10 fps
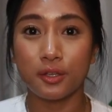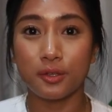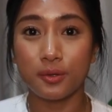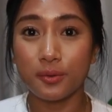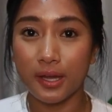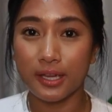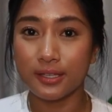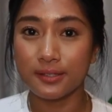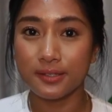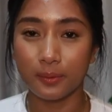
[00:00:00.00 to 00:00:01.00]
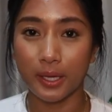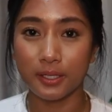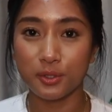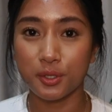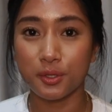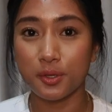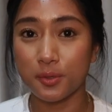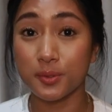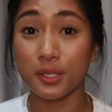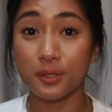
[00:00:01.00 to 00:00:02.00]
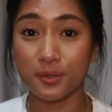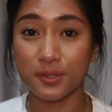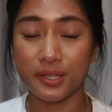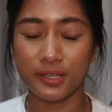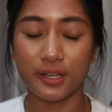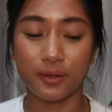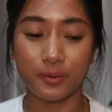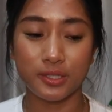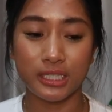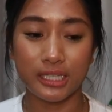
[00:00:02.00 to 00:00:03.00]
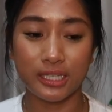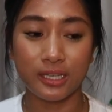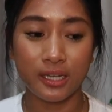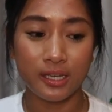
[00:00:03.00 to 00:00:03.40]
you guys like to use in your skincare routine,